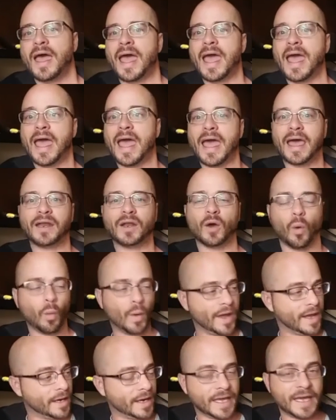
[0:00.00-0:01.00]
And
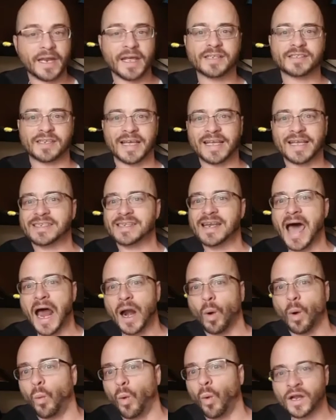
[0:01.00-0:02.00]
it's
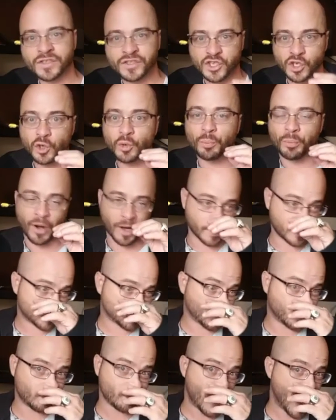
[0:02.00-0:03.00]
not a 1-2
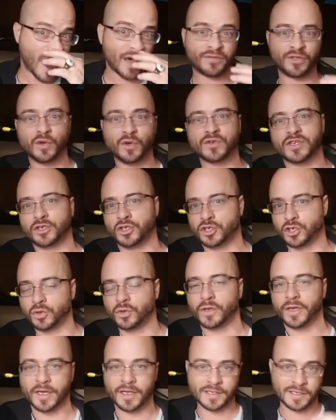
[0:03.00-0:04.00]
punch with Matthews and
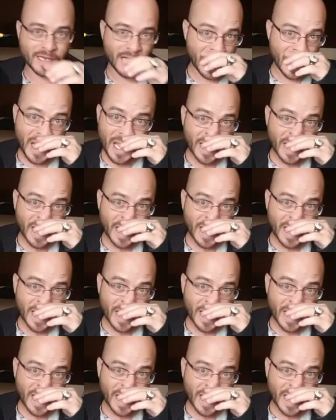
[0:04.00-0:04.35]
Julius.